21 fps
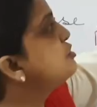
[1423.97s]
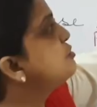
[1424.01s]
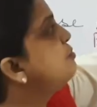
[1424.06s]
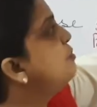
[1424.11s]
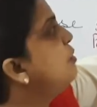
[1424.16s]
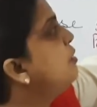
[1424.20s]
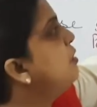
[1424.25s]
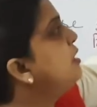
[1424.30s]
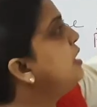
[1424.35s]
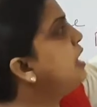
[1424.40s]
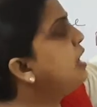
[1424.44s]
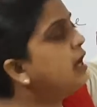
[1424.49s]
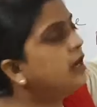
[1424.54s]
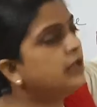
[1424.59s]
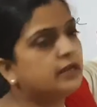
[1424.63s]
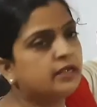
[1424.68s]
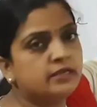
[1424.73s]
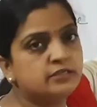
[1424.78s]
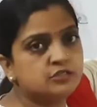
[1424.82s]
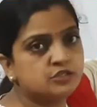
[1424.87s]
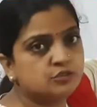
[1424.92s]
small r
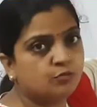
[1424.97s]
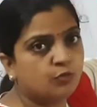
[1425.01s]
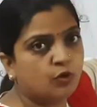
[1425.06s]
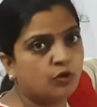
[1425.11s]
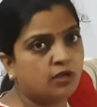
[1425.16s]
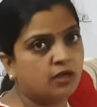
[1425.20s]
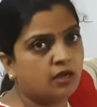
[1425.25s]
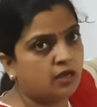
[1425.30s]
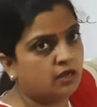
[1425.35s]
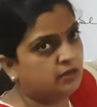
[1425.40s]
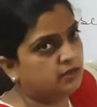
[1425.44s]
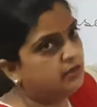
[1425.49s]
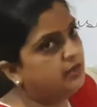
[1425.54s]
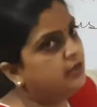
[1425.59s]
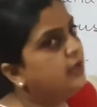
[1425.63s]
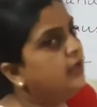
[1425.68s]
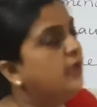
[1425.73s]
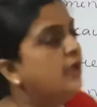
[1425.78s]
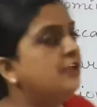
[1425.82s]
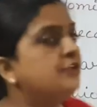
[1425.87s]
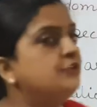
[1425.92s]
and small r.
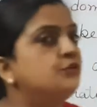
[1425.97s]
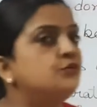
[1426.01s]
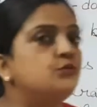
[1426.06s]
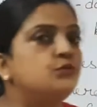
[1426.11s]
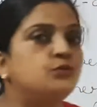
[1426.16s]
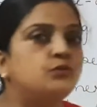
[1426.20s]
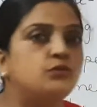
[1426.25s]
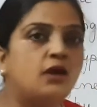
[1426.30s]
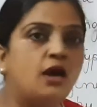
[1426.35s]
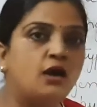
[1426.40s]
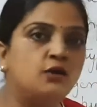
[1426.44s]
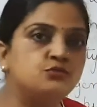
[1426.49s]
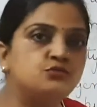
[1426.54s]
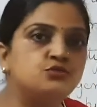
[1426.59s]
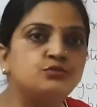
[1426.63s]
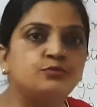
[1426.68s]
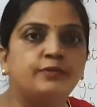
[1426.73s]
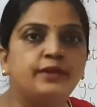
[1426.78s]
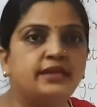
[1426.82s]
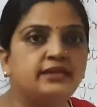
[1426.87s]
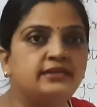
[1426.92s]
And you know how
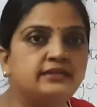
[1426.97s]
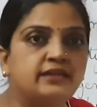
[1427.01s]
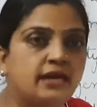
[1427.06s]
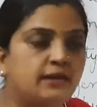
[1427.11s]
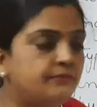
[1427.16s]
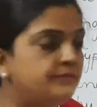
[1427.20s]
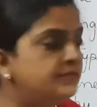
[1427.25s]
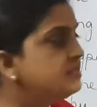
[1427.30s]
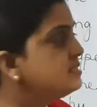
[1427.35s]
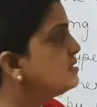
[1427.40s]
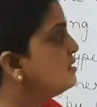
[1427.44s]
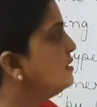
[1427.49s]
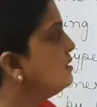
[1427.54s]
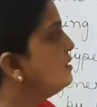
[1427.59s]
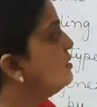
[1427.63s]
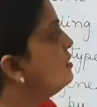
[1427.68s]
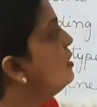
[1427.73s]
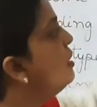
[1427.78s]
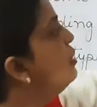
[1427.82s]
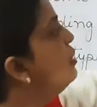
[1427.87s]
to make gametes here.